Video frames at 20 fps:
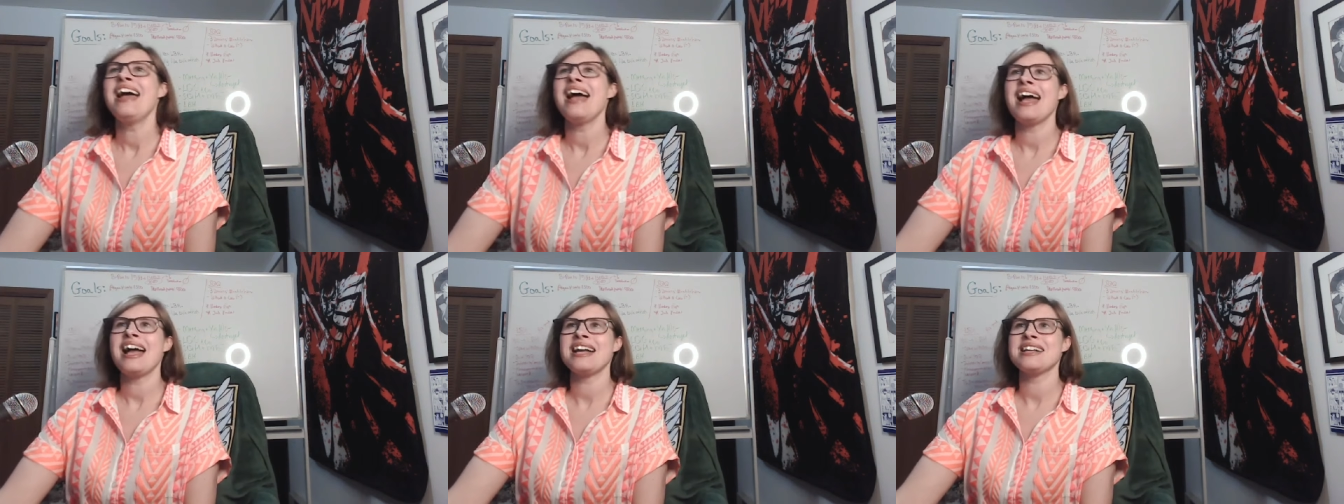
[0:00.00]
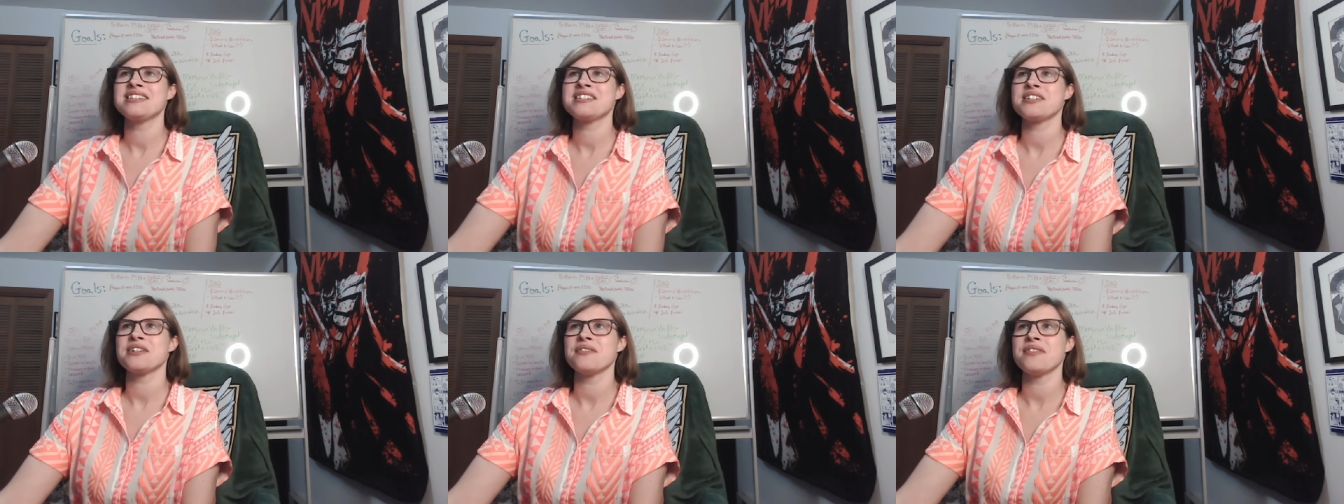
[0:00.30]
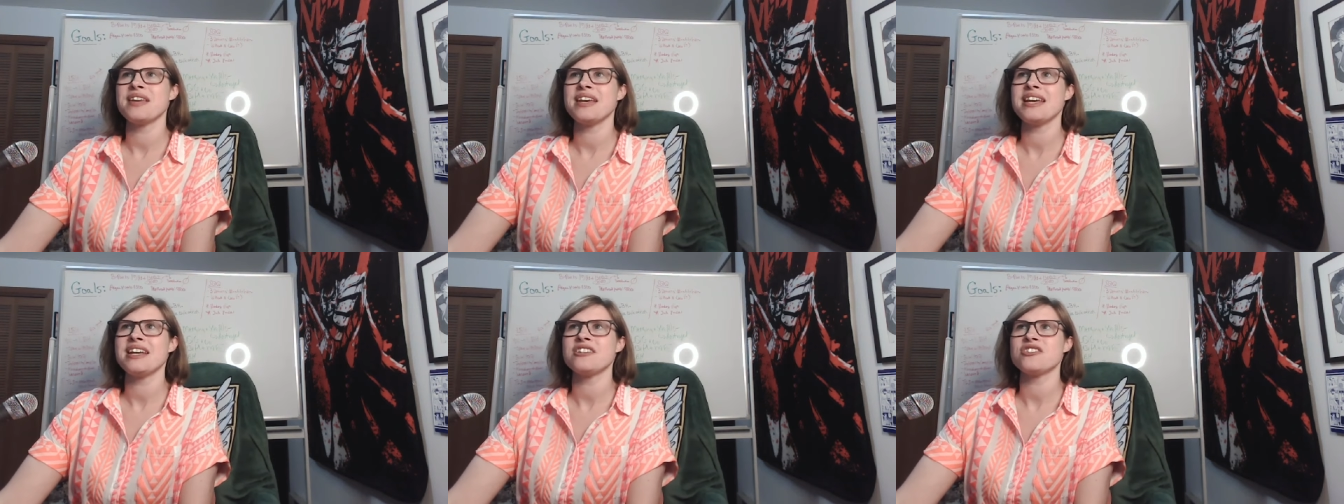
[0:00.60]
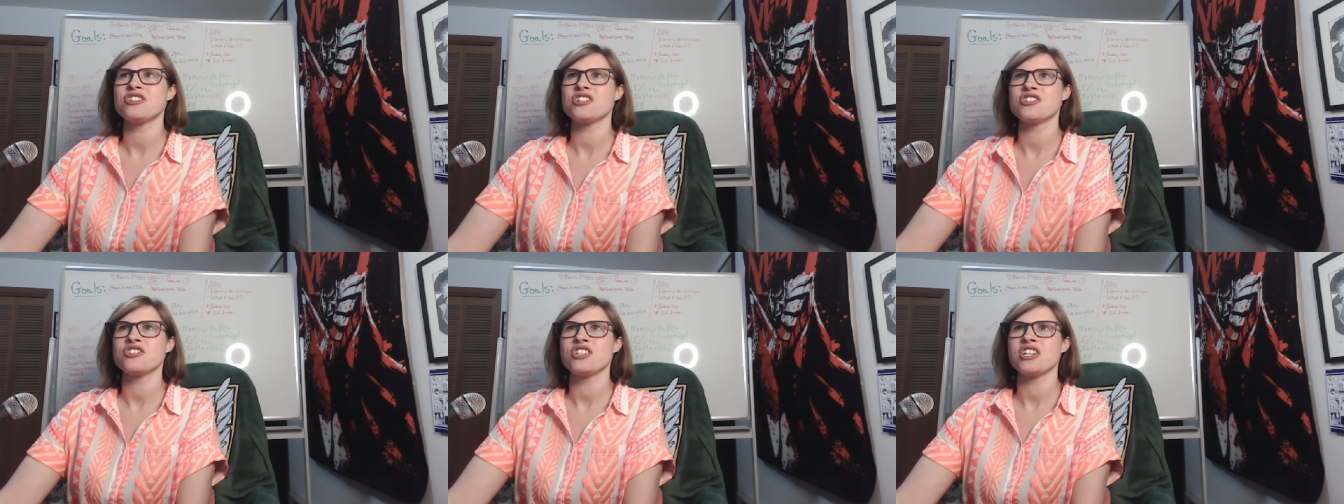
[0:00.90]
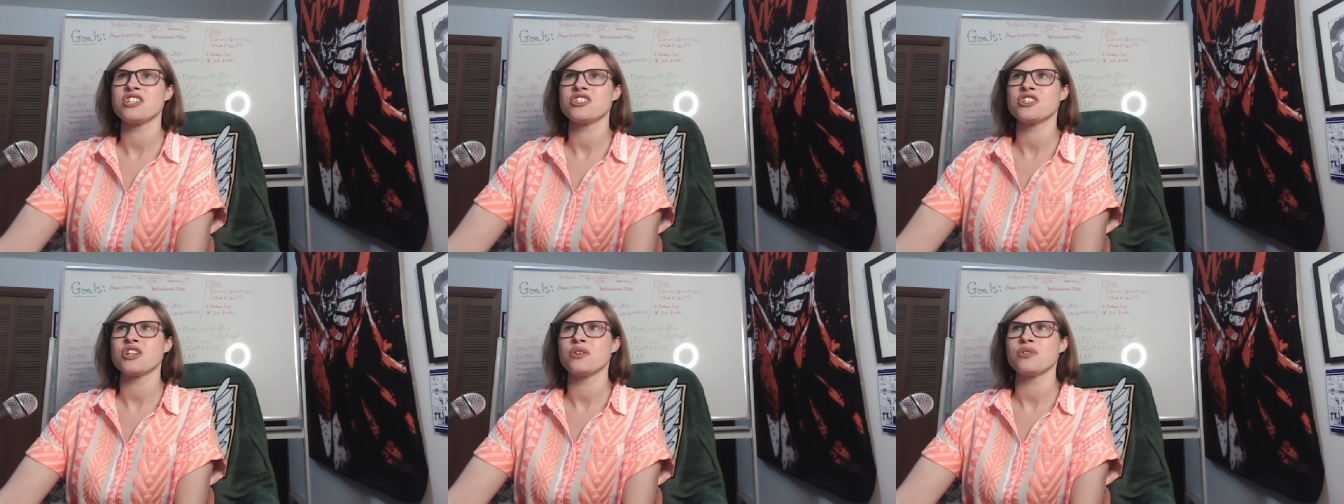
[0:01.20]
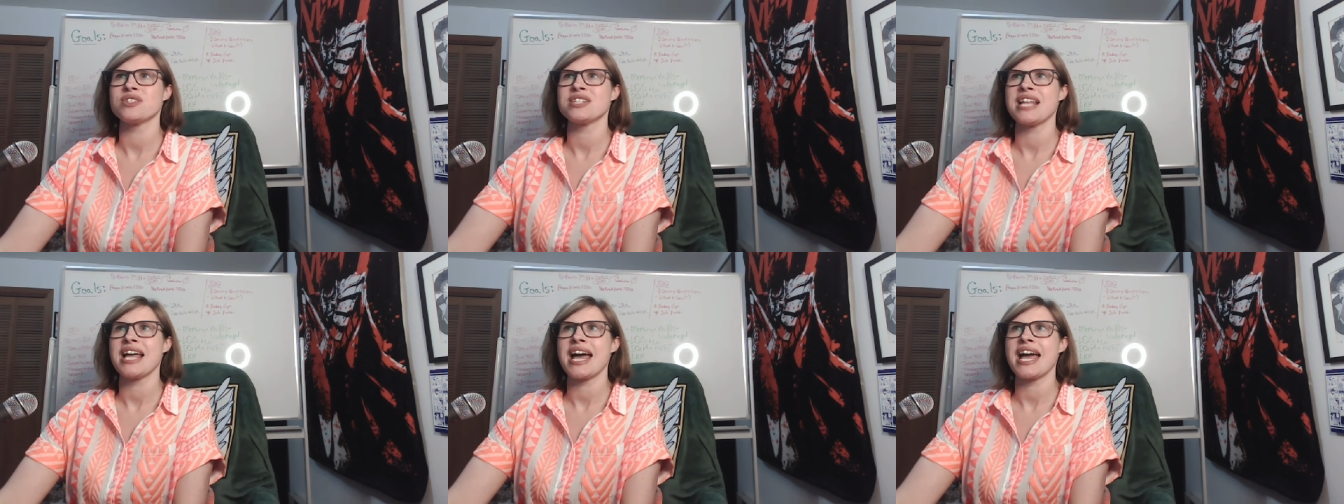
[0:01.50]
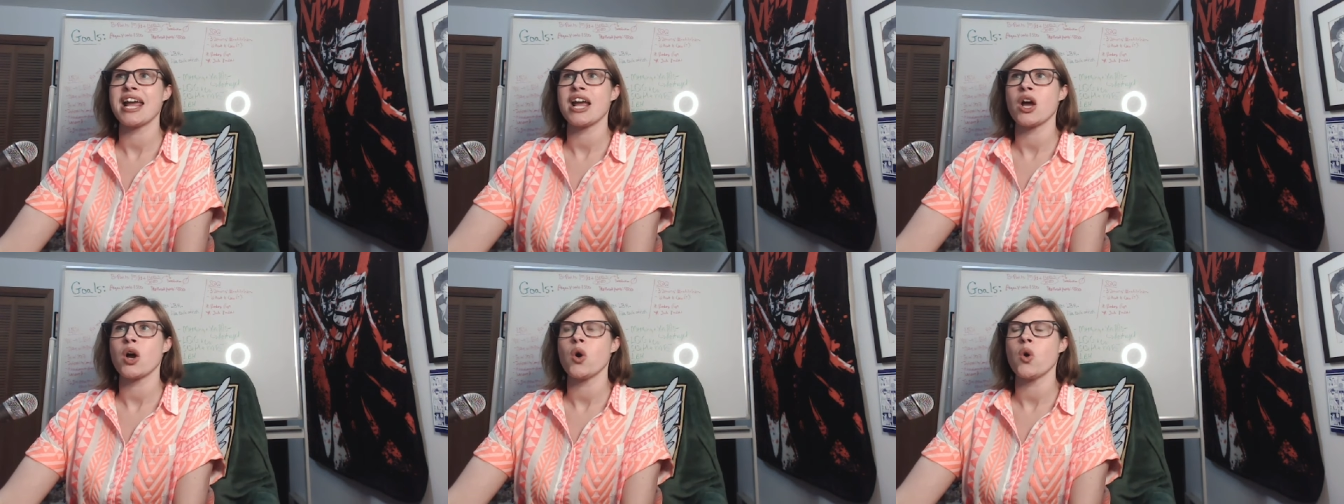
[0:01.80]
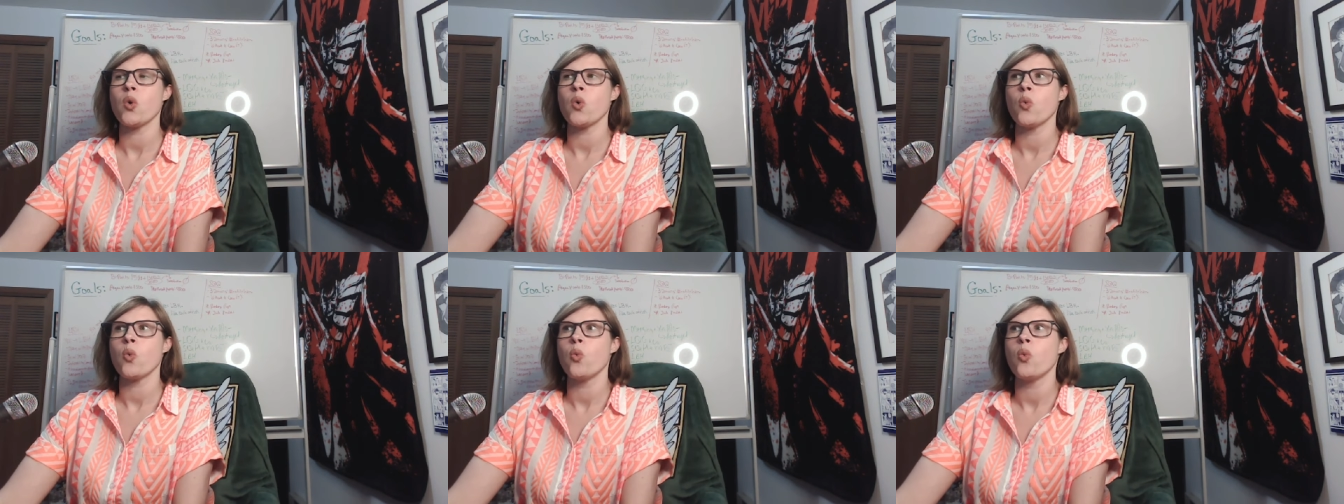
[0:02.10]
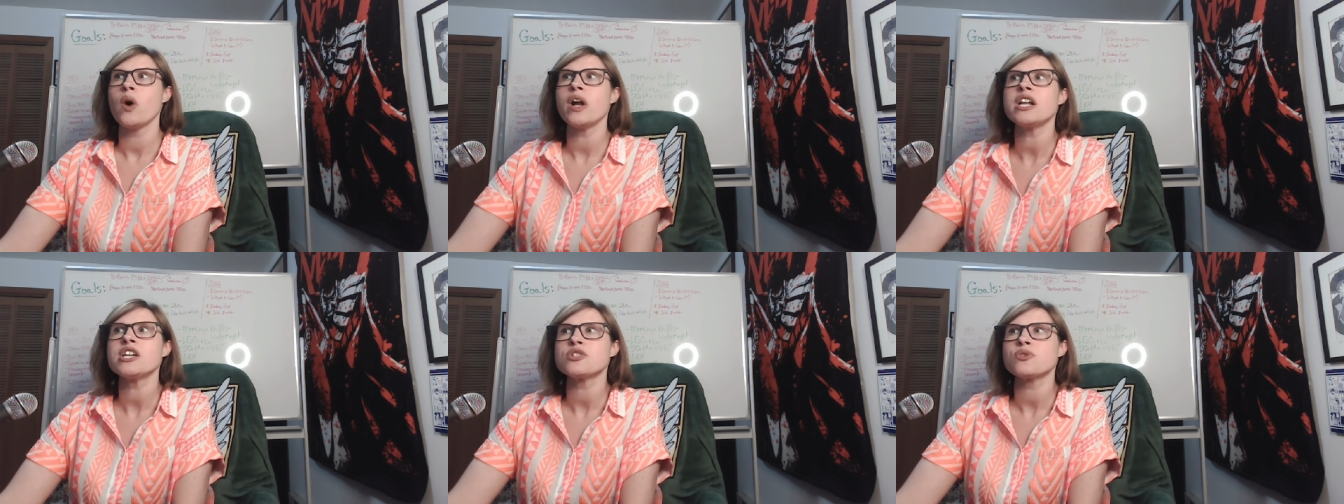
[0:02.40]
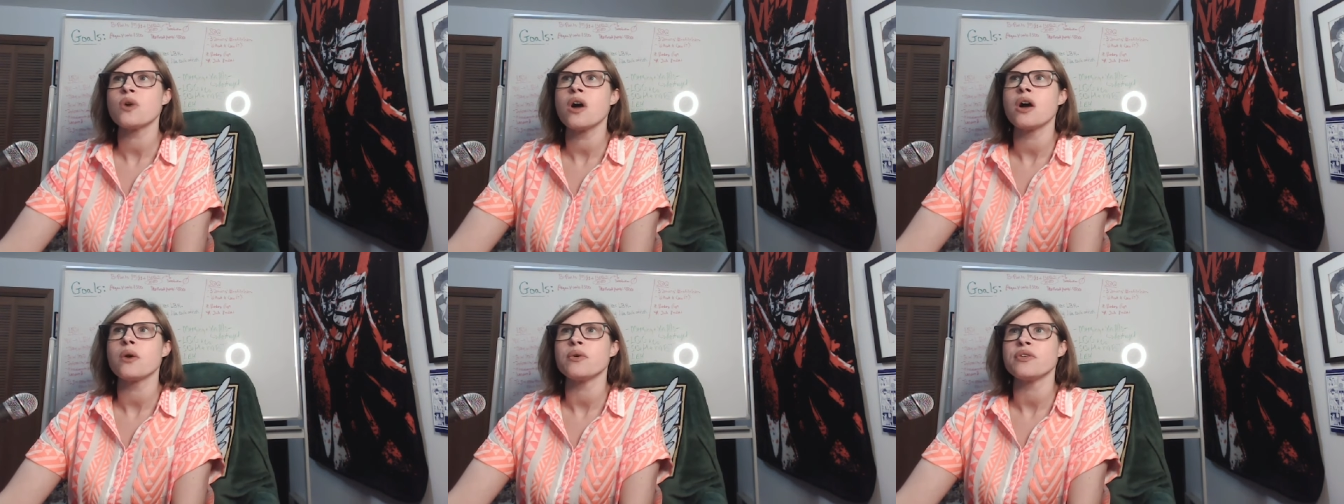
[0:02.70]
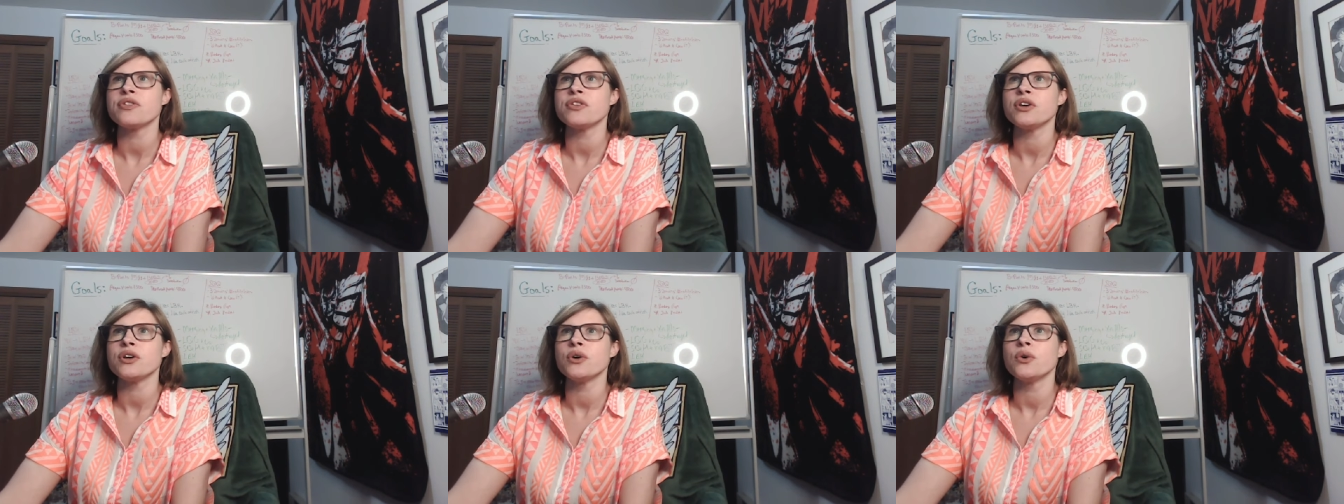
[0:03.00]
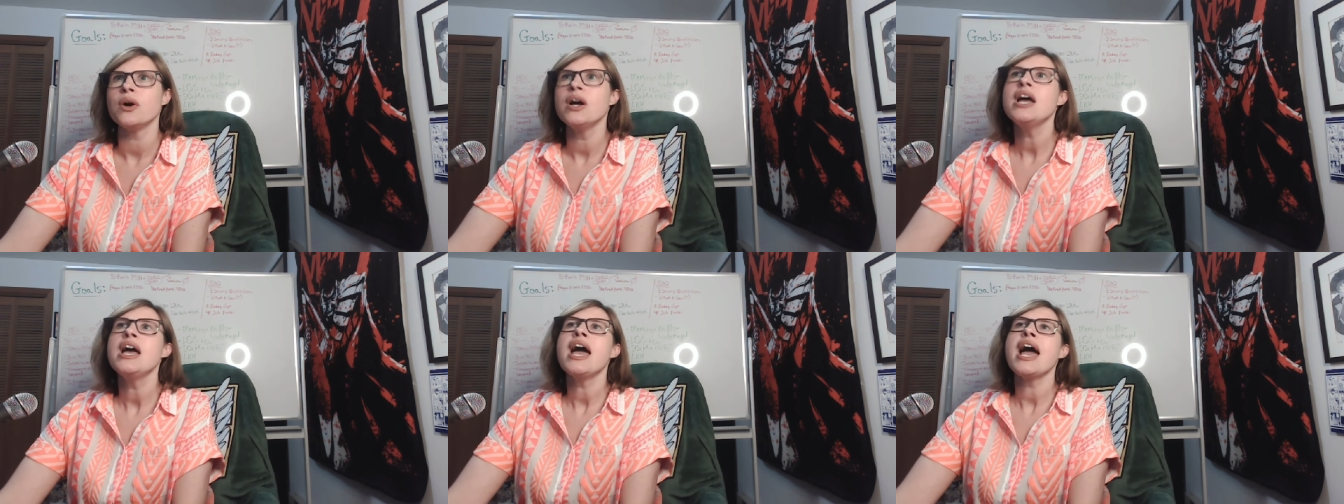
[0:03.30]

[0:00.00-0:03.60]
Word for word: And so then Shen Qingqiu's like, what is wrong with you?